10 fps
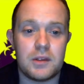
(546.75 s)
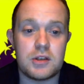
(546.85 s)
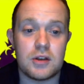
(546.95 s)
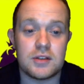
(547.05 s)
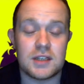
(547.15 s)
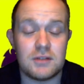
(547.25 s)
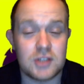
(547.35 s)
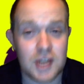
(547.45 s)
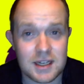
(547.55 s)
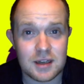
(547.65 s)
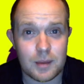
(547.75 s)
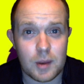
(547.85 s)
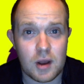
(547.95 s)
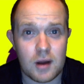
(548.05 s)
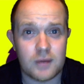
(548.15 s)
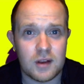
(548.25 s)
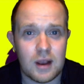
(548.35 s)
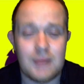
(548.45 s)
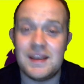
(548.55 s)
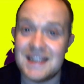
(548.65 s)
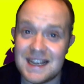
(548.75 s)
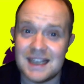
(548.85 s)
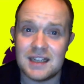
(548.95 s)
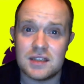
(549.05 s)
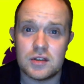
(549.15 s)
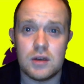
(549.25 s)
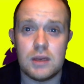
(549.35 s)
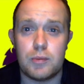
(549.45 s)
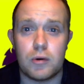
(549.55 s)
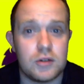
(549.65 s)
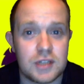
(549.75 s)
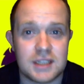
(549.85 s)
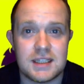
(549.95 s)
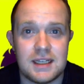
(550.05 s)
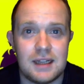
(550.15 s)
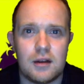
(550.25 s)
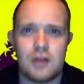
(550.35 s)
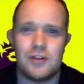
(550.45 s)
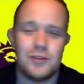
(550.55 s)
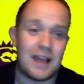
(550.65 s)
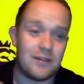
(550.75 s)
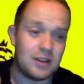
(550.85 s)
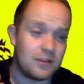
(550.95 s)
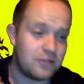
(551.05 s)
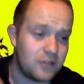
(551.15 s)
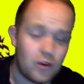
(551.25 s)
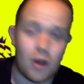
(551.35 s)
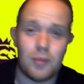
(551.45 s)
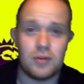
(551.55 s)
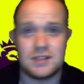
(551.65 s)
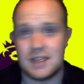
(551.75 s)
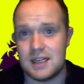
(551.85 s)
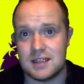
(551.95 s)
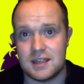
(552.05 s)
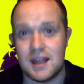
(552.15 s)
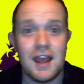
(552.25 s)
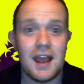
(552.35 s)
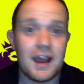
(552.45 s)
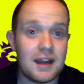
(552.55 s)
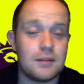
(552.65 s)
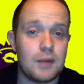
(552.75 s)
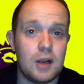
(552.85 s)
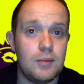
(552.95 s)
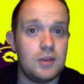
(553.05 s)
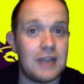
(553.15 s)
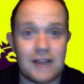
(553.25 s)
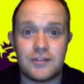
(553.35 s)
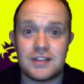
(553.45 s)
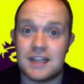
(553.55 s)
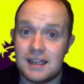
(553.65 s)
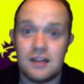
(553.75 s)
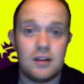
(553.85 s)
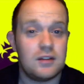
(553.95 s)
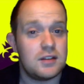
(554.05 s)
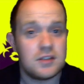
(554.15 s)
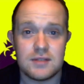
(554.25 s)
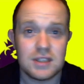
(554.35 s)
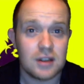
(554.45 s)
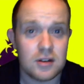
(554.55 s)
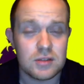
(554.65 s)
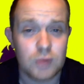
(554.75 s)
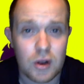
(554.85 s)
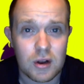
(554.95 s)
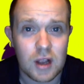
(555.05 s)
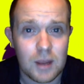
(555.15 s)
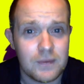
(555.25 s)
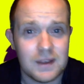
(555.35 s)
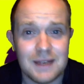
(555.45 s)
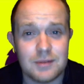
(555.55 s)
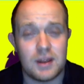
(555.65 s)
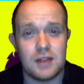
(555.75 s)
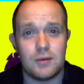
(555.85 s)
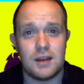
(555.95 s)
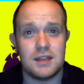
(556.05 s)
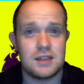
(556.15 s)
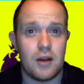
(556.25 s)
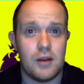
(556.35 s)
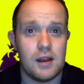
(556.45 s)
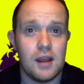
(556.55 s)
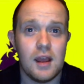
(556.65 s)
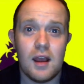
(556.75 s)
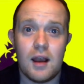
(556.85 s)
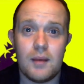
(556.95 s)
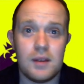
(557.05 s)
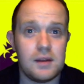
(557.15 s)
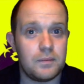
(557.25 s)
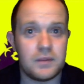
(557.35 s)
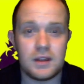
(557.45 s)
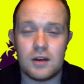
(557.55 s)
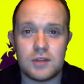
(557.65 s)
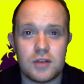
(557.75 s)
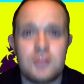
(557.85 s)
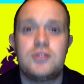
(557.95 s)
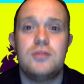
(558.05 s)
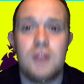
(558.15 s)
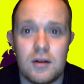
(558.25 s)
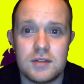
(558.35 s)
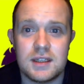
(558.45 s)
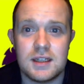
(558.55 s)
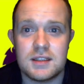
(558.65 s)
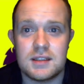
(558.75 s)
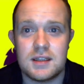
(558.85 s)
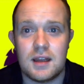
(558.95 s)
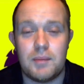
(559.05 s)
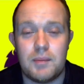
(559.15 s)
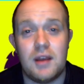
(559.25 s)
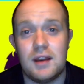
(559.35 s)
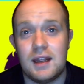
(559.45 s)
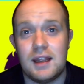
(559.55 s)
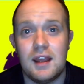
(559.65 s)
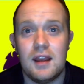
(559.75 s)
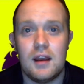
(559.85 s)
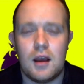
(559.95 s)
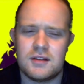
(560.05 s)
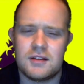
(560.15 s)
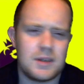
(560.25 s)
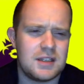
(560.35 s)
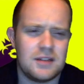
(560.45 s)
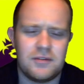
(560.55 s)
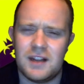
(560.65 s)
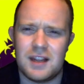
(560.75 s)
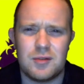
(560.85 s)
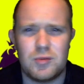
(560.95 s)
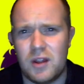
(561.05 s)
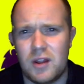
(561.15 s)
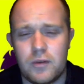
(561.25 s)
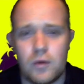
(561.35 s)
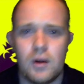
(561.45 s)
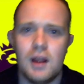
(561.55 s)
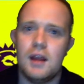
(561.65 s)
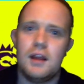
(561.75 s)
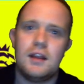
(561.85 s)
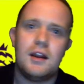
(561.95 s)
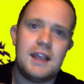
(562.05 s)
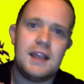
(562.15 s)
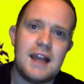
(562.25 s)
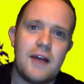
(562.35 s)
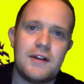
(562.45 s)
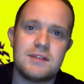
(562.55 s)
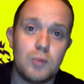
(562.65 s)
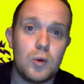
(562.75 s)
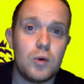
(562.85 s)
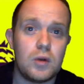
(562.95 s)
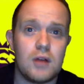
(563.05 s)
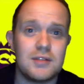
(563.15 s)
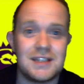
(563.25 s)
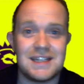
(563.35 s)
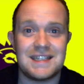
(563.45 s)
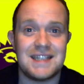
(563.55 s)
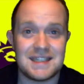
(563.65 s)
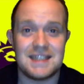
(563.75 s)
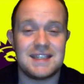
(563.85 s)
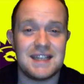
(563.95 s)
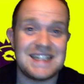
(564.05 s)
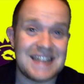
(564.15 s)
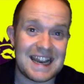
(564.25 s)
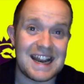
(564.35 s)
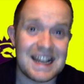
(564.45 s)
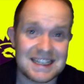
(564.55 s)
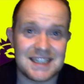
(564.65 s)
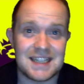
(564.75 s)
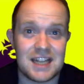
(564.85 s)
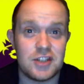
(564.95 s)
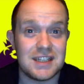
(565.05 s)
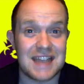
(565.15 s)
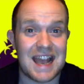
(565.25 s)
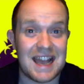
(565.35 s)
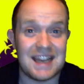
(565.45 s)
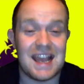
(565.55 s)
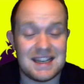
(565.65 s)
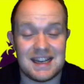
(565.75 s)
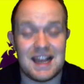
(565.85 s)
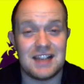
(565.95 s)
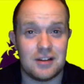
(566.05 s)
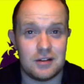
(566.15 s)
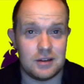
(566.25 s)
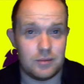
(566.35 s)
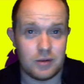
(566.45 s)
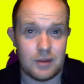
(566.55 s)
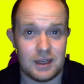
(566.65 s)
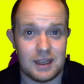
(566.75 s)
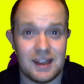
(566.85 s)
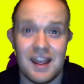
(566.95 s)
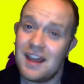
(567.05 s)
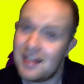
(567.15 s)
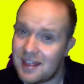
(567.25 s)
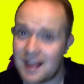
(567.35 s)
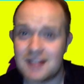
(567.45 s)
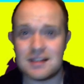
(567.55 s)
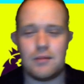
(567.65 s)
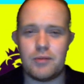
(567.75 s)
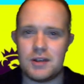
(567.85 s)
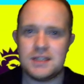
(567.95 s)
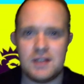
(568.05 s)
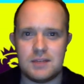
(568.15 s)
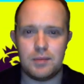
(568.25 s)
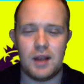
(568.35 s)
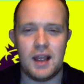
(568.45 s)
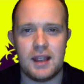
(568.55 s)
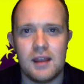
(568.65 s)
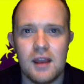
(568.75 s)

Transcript: Jose changed it up at half-time. He needed to. He brought on Jesse Lingard, who's having a phenomenal season. And at the moment, you have to say, Lingard deserves to go to the World Cup if he keeps playing the way he's going. I mean, with those 2 goals against Burnley, especially the flick, it was wonderful. He now has more goals and assists this season than Alexis Sanchez and Eden Hazard in the Premier League. That's how impressive he's playing.